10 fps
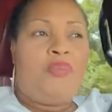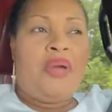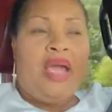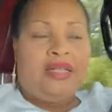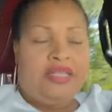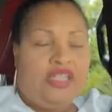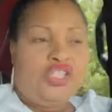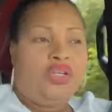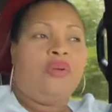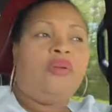you don't pay
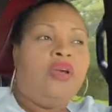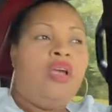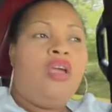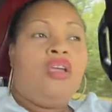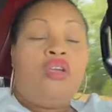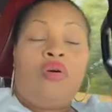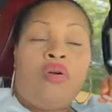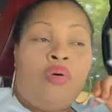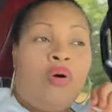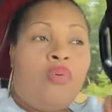attention,
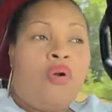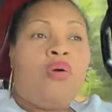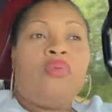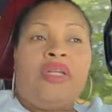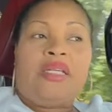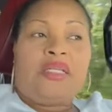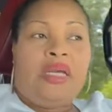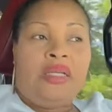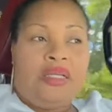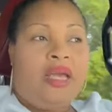you're going to go wrong with
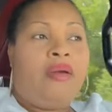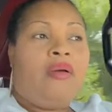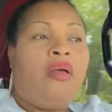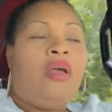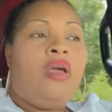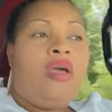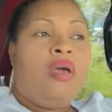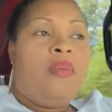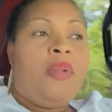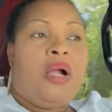these kids here.
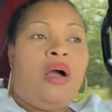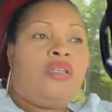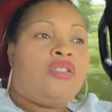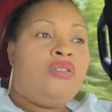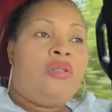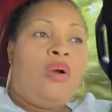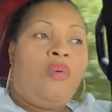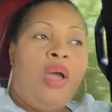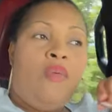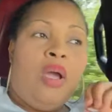Because
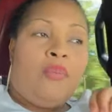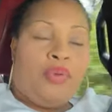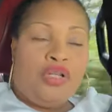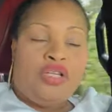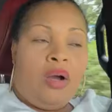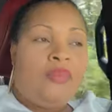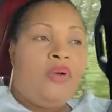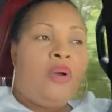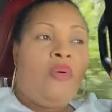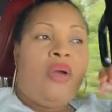the way we are brought
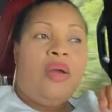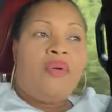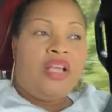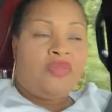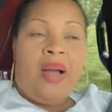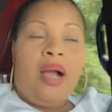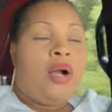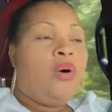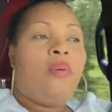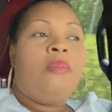up, the way we are raised
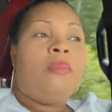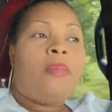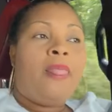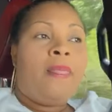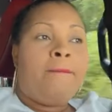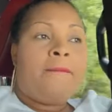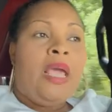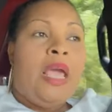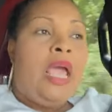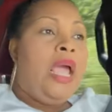back home,
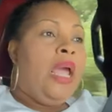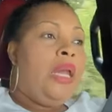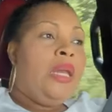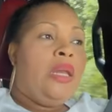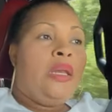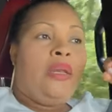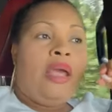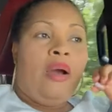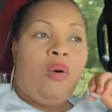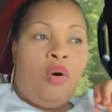and
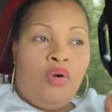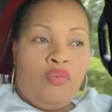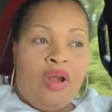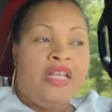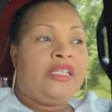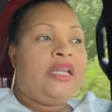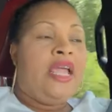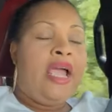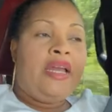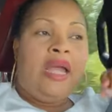their own
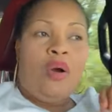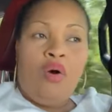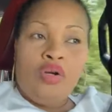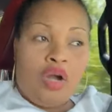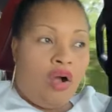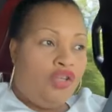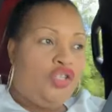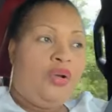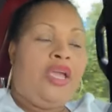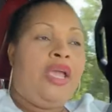raising here, their own
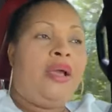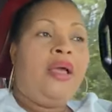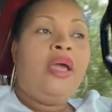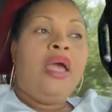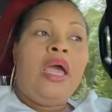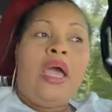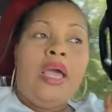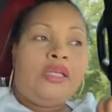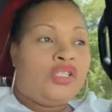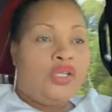culture here,
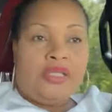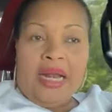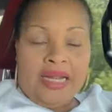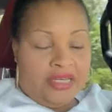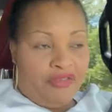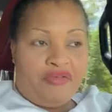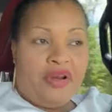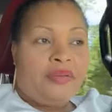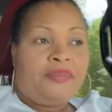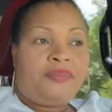is totally
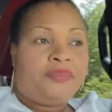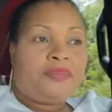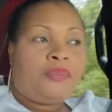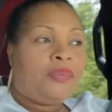different.